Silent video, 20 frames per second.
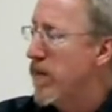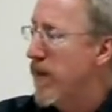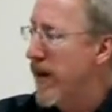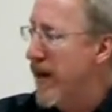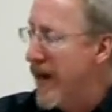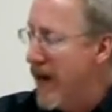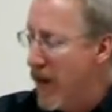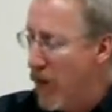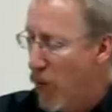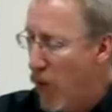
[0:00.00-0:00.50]
but
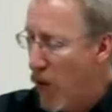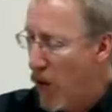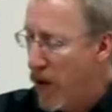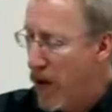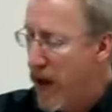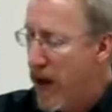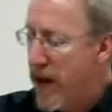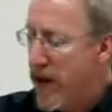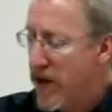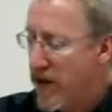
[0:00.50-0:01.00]

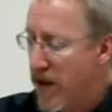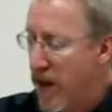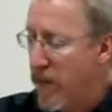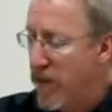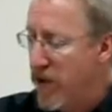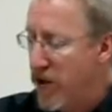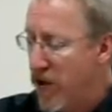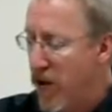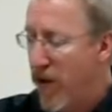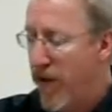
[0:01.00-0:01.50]
inward
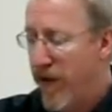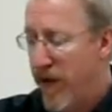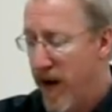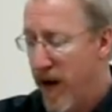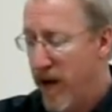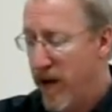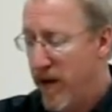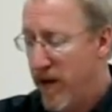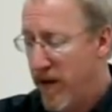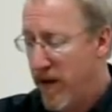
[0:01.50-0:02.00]

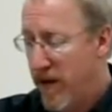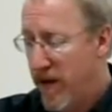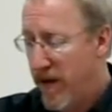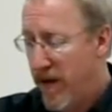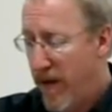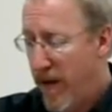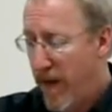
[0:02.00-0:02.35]
subservience.